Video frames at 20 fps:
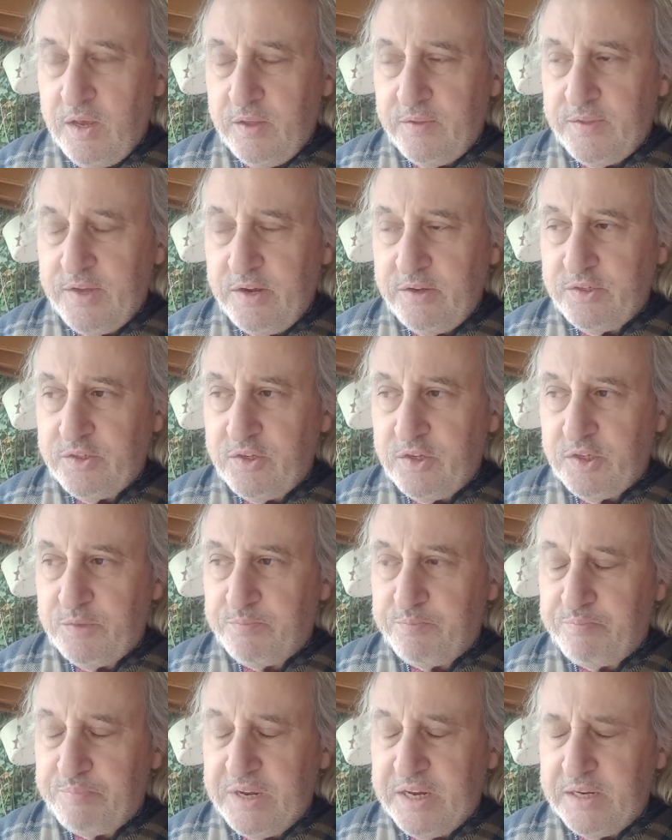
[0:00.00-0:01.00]
there's this
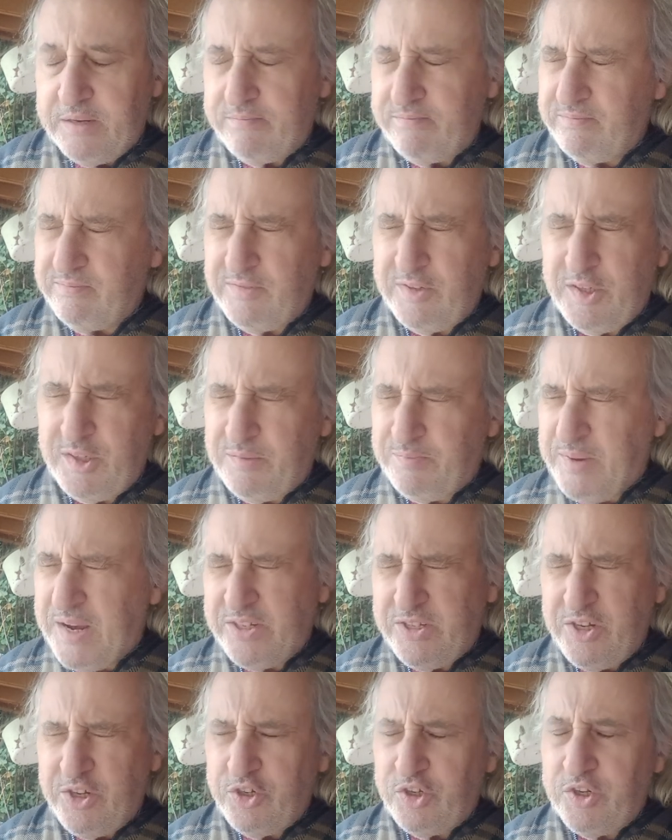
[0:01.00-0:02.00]
bit, this
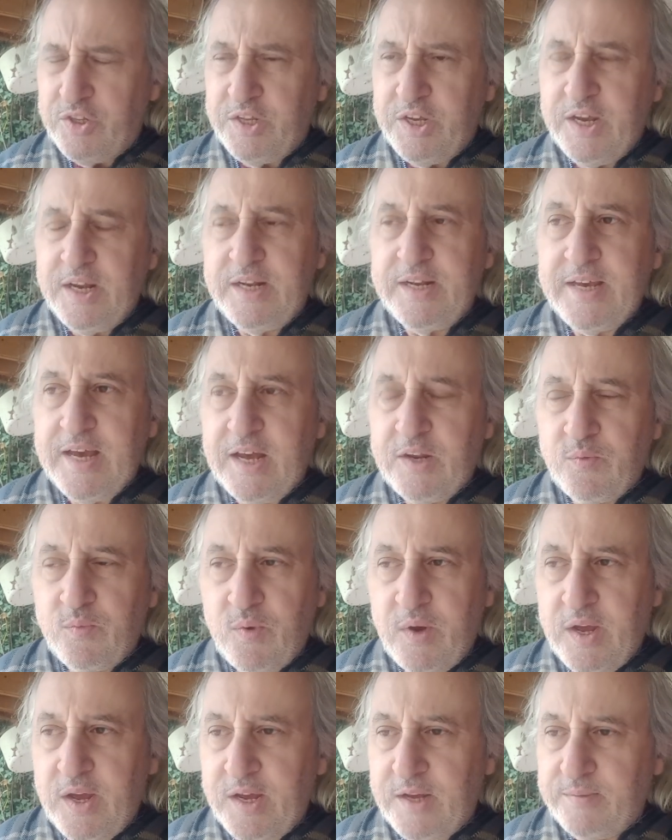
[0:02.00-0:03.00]
passage in the Iliad
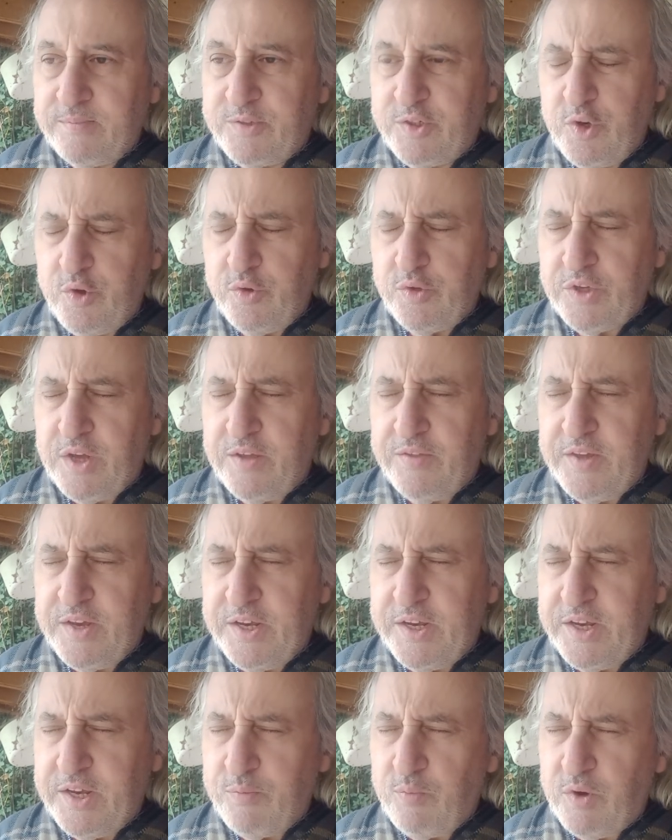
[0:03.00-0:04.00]
where Zeus, I
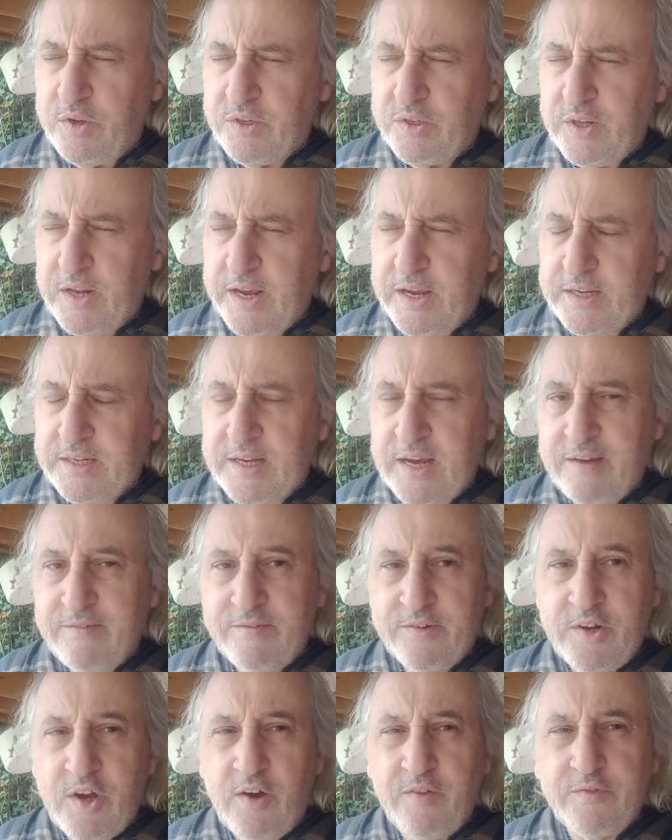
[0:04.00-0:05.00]
think he wants like to have
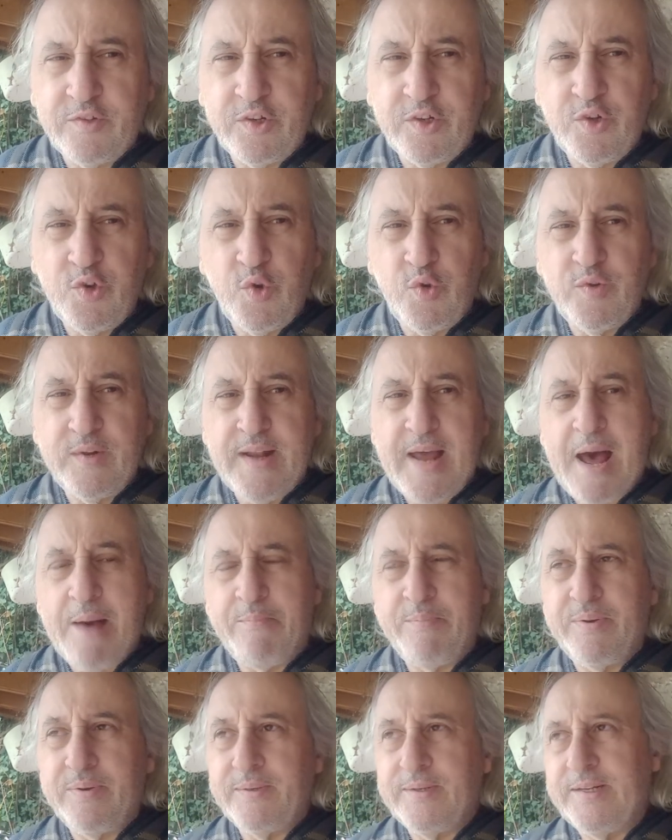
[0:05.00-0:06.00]
an afternoon
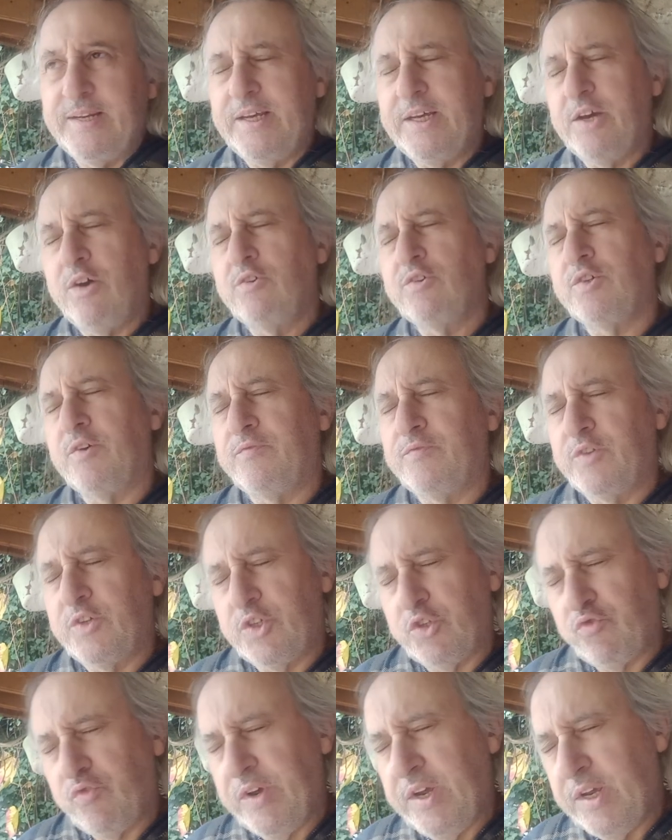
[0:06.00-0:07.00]
nap, and he goes off the
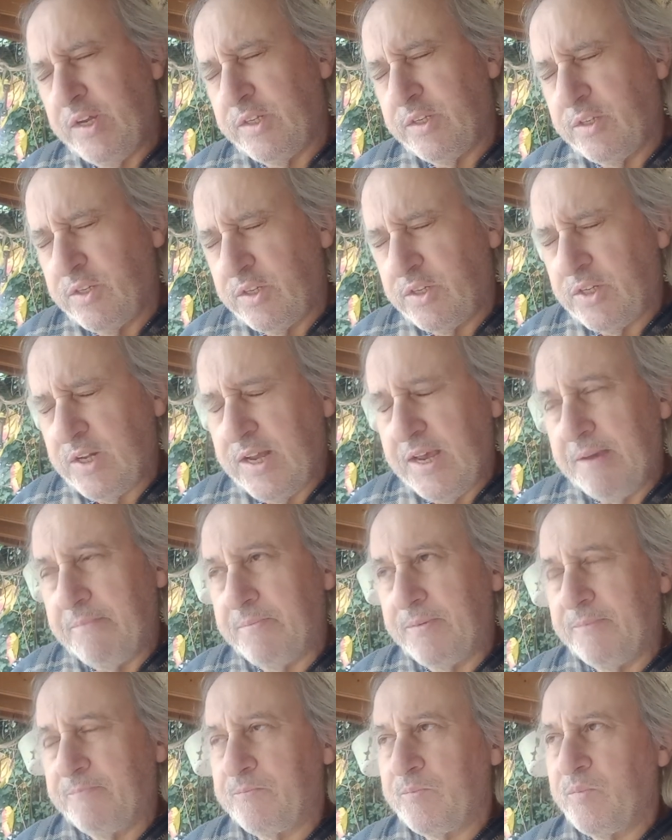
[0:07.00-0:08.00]
street to
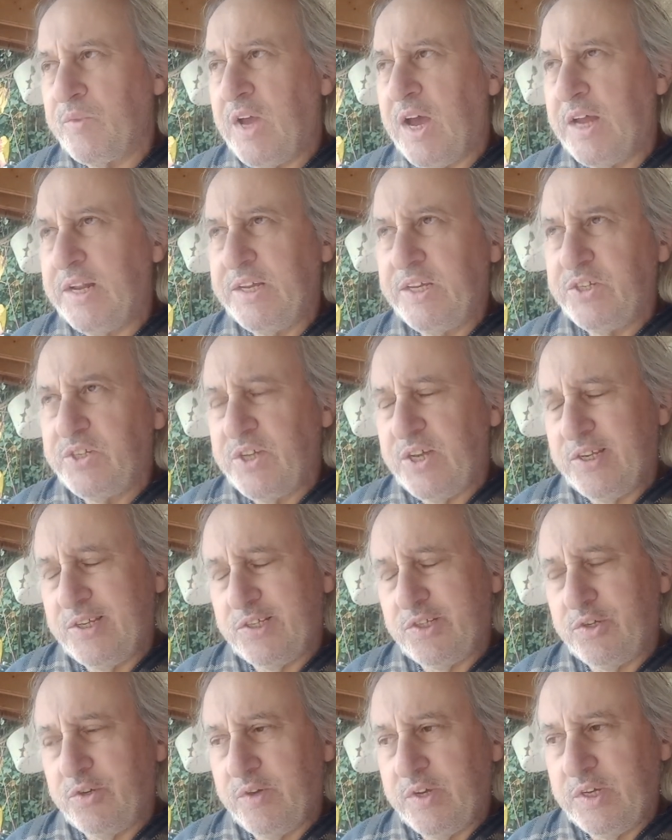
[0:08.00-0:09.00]
sleep, and he says
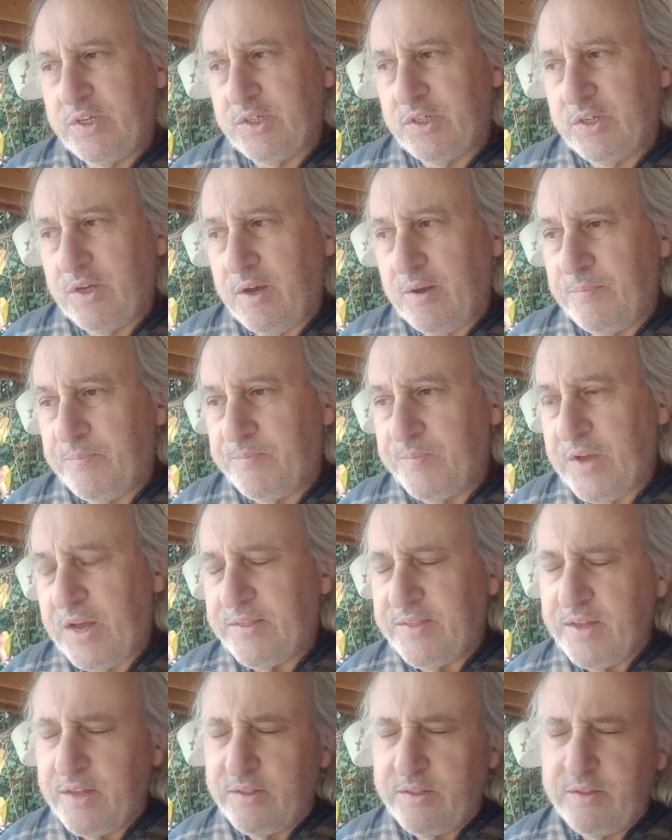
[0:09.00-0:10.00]
to his and
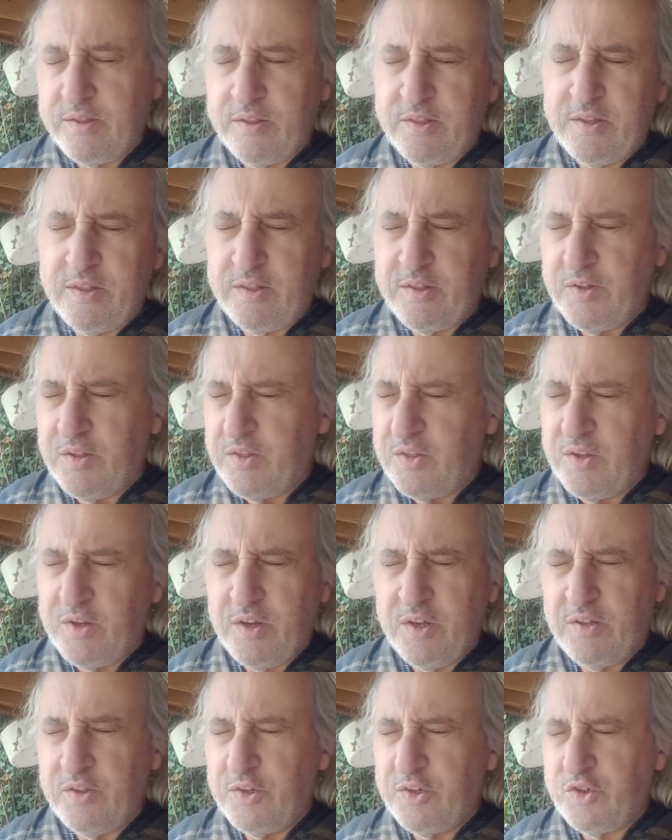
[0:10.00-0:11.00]

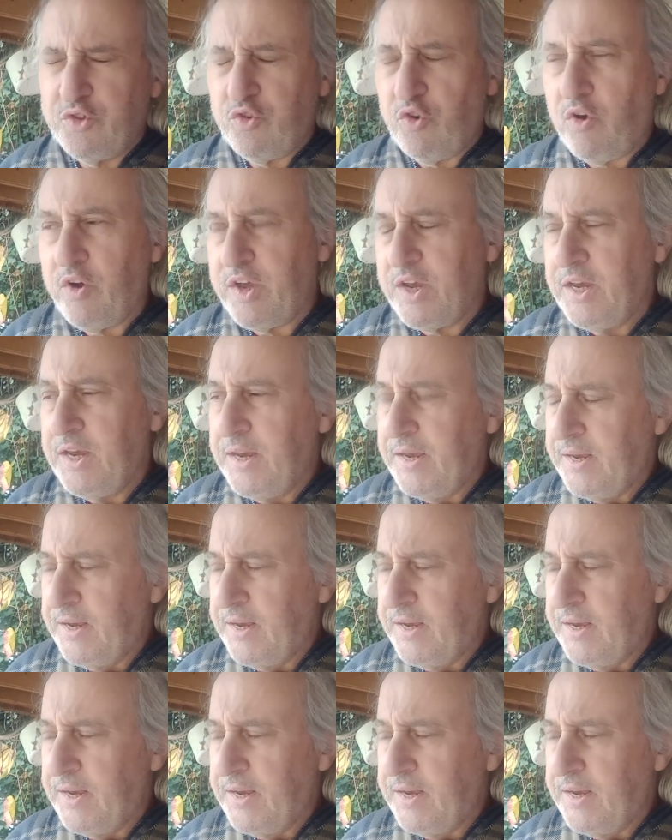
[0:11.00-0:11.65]
the Troy,